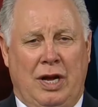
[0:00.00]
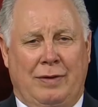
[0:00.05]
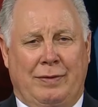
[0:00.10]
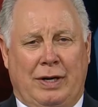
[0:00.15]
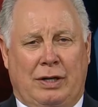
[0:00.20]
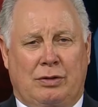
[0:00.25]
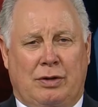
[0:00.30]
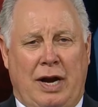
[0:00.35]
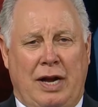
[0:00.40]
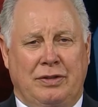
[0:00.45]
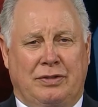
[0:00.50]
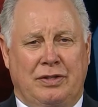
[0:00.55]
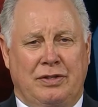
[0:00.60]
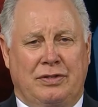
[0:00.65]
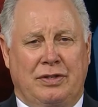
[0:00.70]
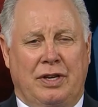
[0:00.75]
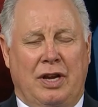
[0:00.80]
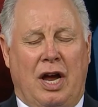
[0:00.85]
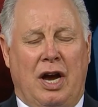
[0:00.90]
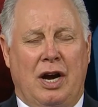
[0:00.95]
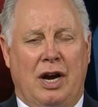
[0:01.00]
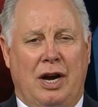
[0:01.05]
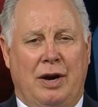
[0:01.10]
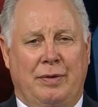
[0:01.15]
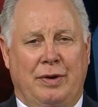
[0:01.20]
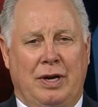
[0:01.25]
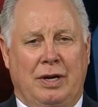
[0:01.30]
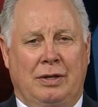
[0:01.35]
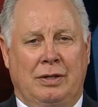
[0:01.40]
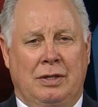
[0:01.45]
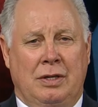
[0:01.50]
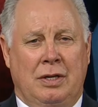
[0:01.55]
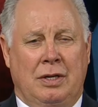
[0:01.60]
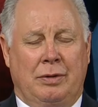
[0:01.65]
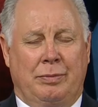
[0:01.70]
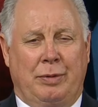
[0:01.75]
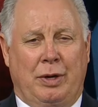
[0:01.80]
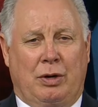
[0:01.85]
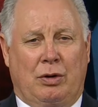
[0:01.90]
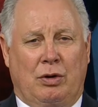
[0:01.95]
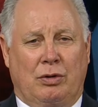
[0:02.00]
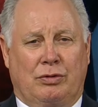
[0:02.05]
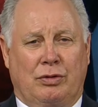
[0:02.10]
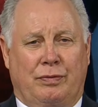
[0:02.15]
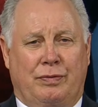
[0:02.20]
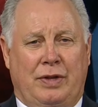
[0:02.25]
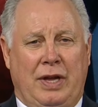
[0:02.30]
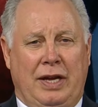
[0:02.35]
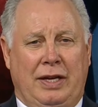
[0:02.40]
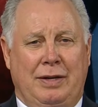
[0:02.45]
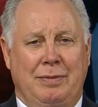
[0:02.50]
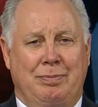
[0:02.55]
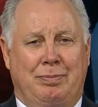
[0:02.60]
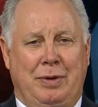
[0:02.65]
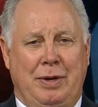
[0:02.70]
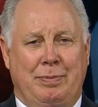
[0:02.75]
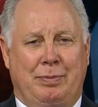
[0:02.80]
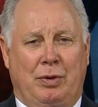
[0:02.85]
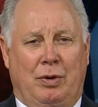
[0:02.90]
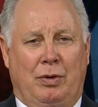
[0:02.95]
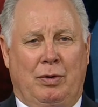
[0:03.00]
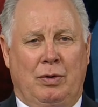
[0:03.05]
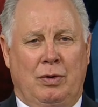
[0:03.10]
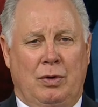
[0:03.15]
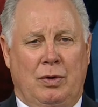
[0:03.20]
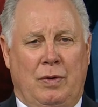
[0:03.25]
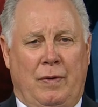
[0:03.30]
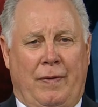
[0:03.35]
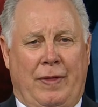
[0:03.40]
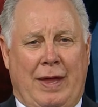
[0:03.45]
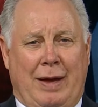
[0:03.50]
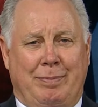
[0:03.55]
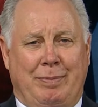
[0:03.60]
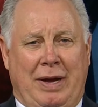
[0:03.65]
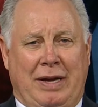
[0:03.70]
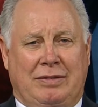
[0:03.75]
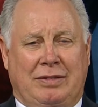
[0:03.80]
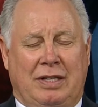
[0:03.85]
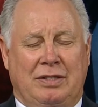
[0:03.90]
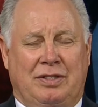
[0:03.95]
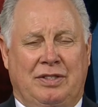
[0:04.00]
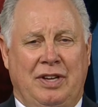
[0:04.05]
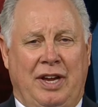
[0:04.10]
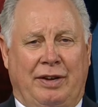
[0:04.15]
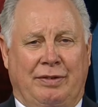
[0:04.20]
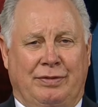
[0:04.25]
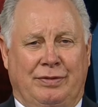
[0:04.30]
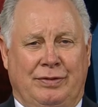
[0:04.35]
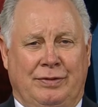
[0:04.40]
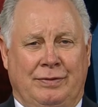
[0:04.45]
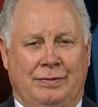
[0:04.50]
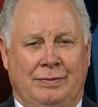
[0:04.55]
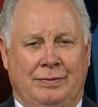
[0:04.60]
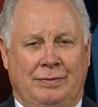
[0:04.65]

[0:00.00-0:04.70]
to have a crisis in our area because of taking people that makes us safe.